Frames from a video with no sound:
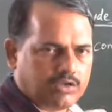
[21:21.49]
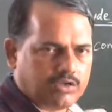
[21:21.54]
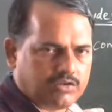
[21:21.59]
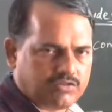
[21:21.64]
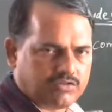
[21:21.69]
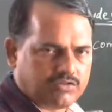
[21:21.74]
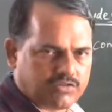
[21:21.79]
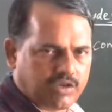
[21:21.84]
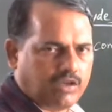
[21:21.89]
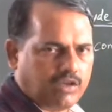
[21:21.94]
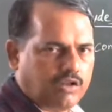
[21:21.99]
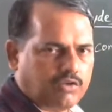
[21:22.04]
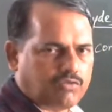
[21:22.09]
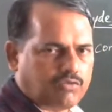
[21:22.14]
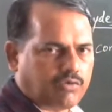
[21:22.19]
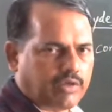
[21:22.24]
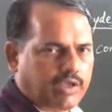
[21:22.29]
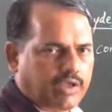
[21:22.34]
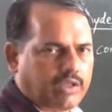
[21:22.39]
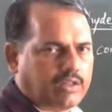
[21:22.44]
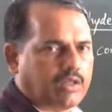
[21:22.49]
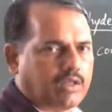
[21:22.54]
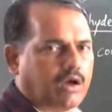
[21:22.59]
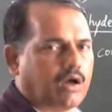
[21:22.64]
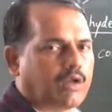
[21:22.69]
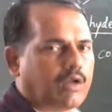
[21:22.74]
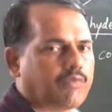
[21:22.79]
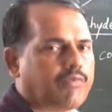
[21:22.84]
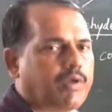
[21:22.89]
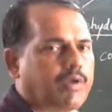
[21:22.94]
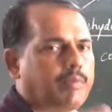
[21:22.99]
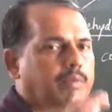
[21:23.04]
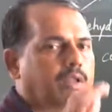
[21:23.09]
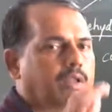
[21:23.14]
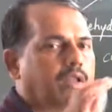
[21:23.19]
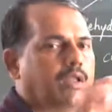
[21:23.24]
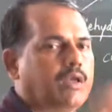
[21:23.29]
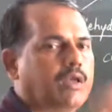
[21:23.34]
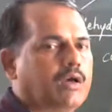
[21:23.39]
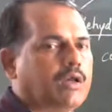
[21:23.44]
still today they are
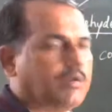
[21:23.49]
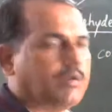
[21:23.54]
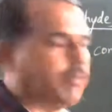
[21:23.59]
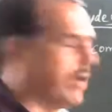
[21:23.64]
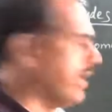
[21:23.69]
familiar